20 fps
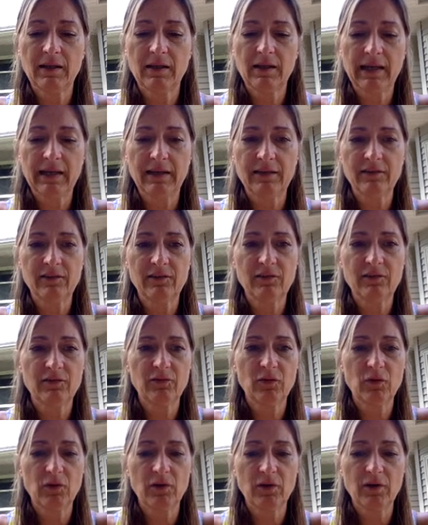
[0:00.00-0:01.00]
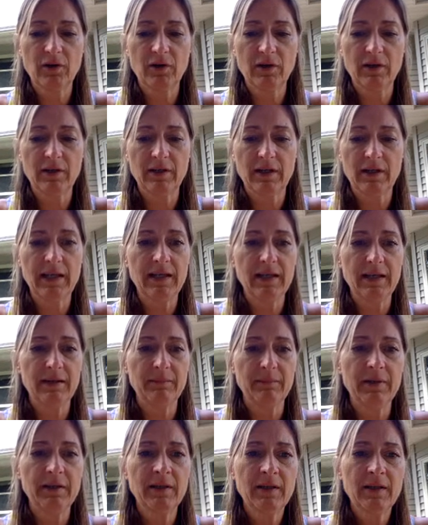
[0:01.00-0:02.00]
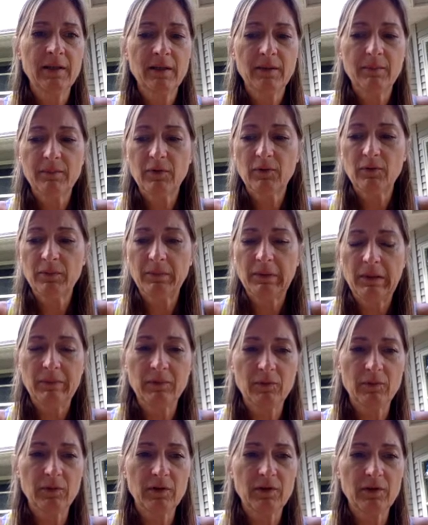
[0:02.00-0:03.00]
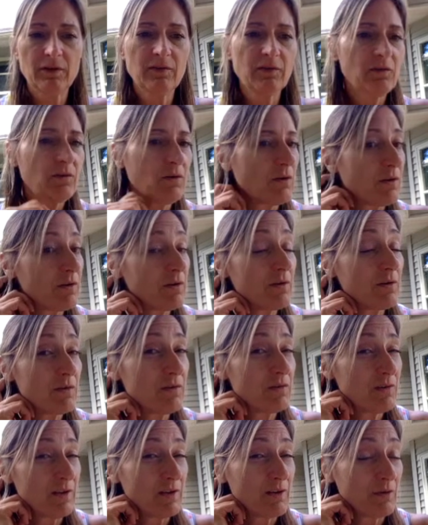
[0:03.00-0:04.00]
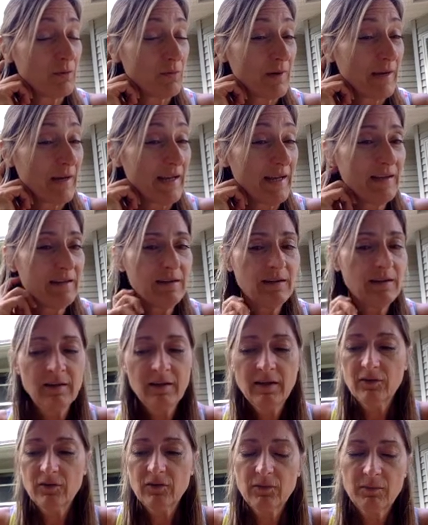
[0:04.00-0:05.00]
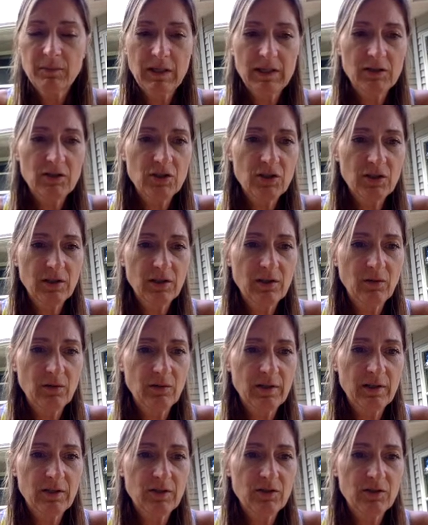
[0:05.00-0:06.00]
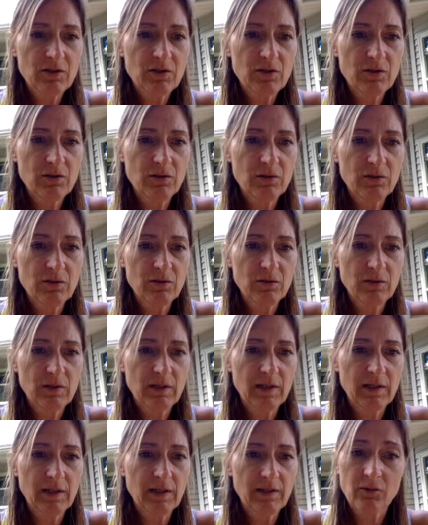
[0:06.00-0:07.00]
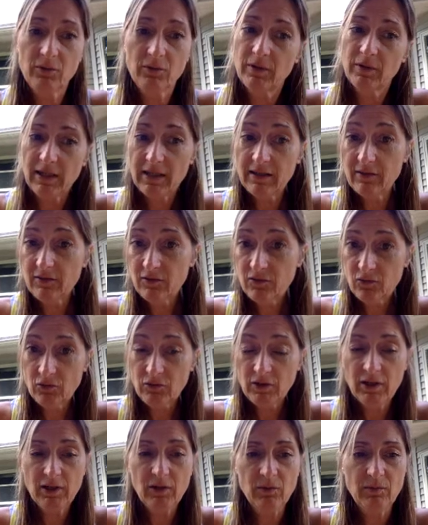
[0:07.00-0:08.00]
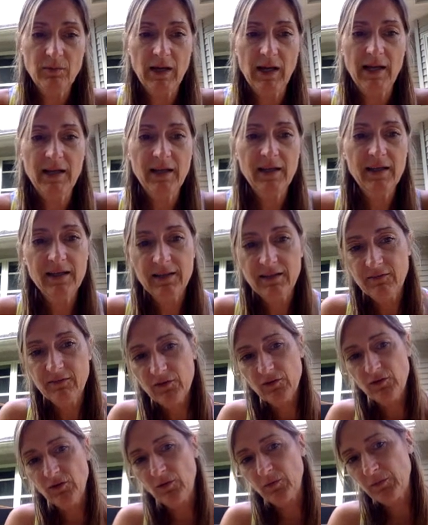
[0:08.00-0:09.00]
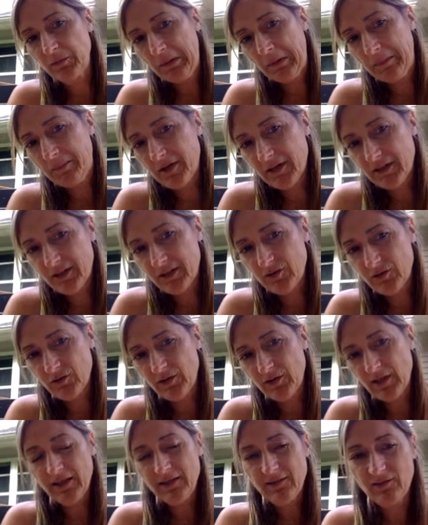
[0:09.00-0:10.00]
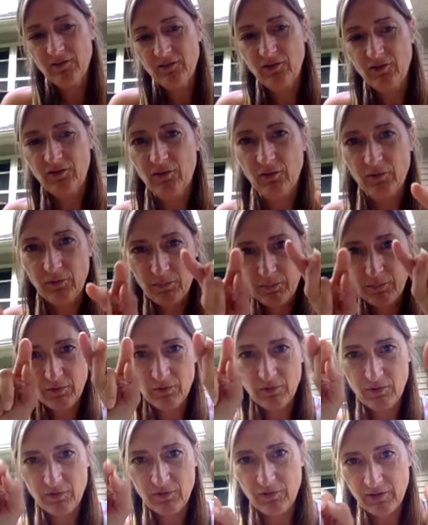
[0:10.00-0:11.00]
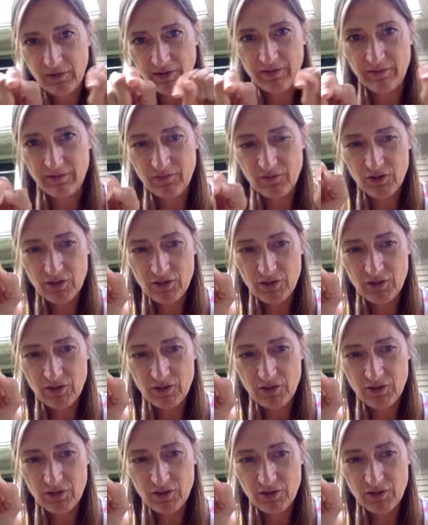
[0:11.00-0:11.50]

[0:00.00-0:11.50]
ask for a name, but remember we're going to store those in an array. So I'm actually going to create a string array, and if you don't remember how to do that, it's just putting those little